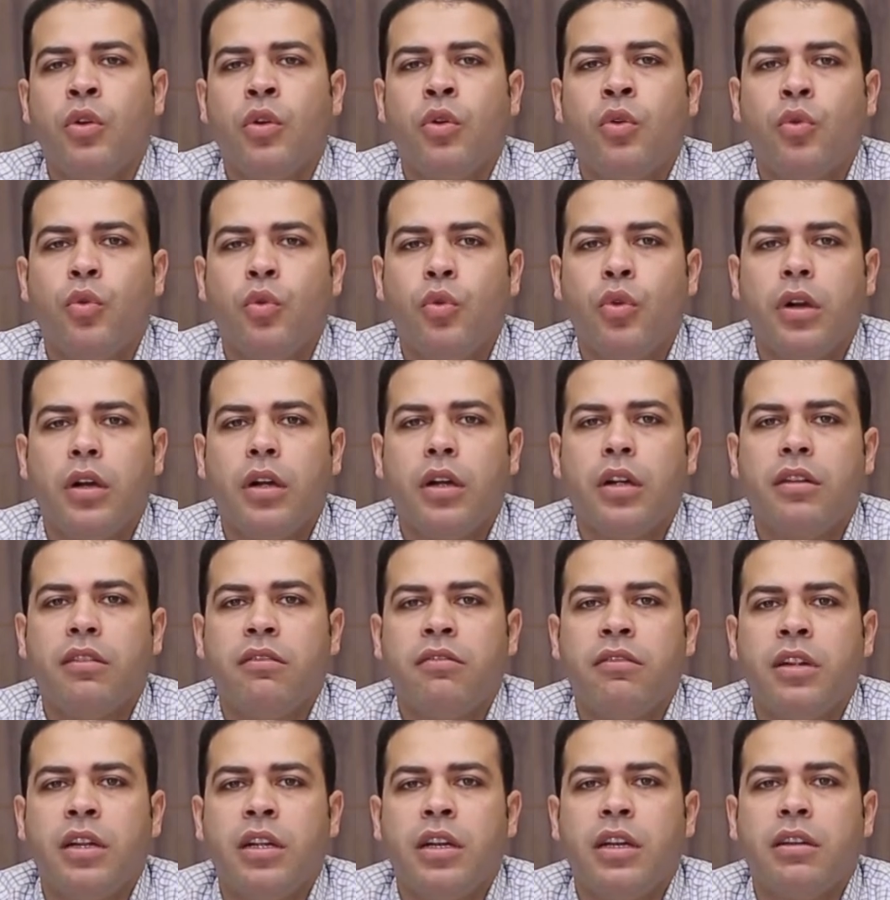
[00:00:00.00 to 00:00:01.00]
who are
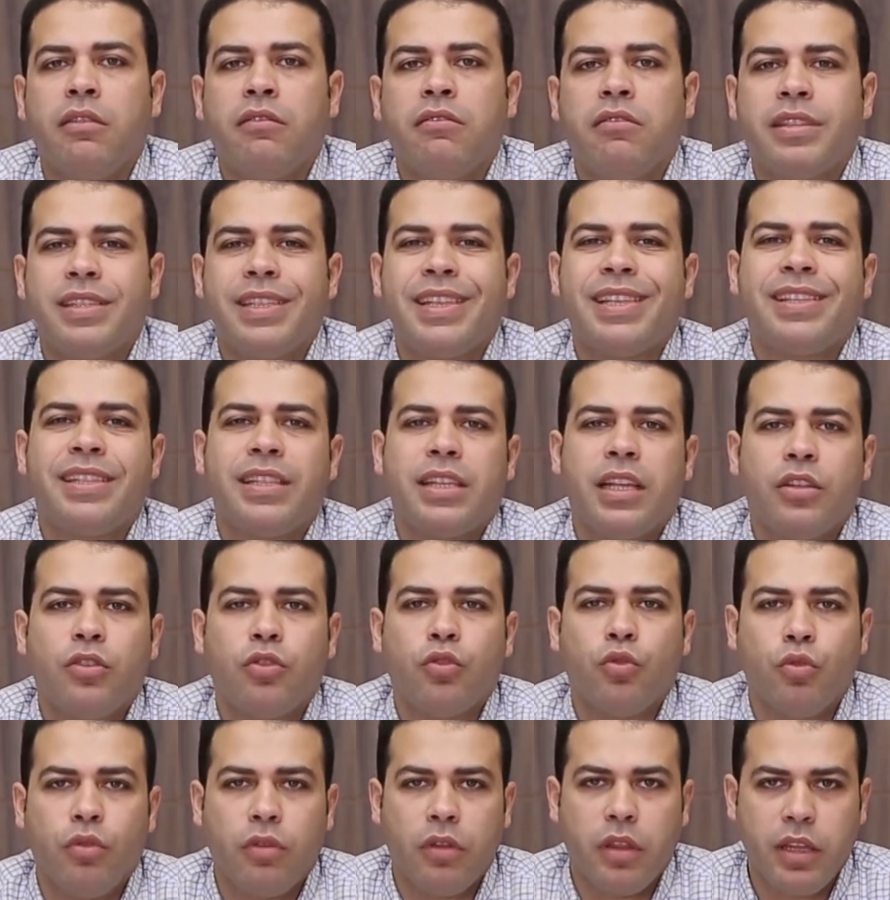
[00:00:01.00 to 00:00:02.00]
resistant
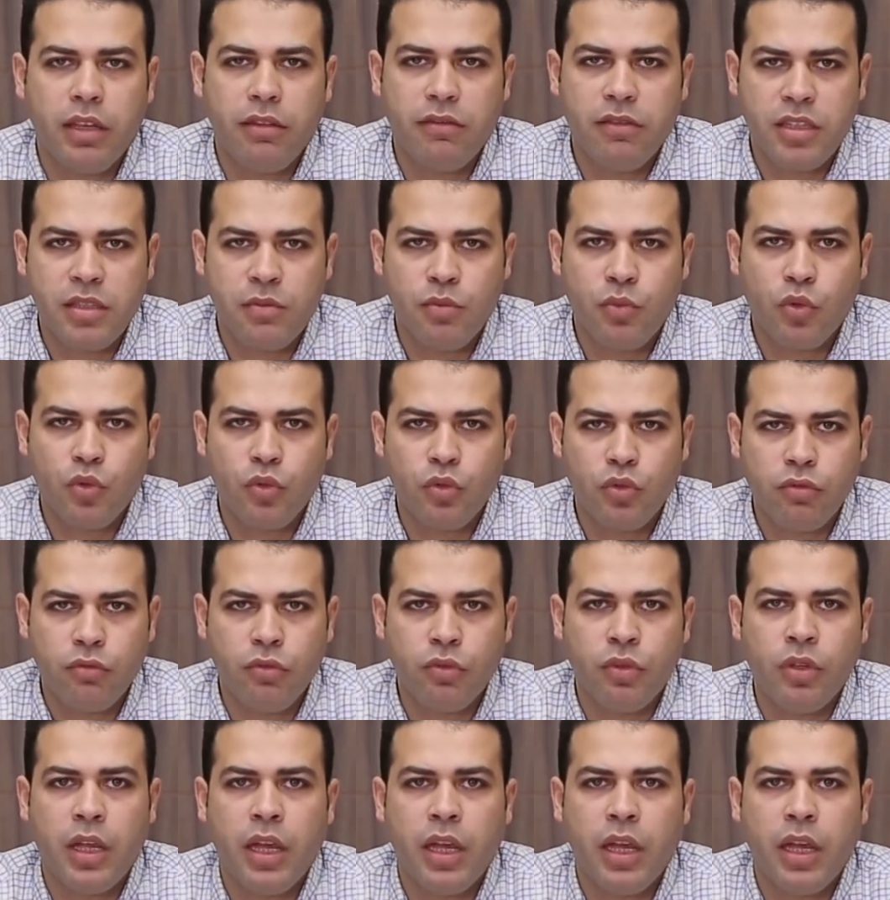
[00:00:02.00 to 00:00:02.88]
to the rhythm control